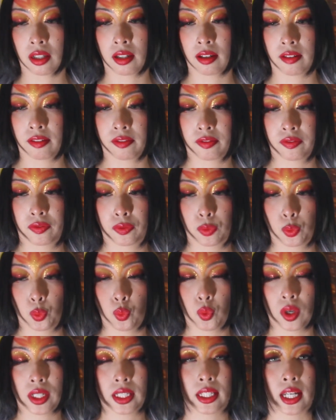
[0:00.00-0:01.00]
of
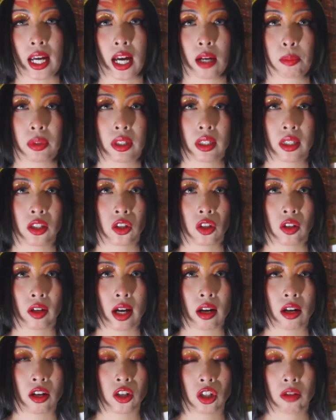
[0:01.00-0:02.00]
what's happening in your
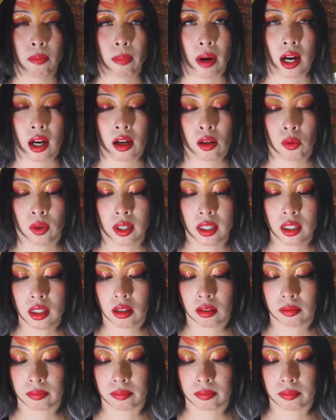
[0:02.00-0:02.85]
energy pile 1.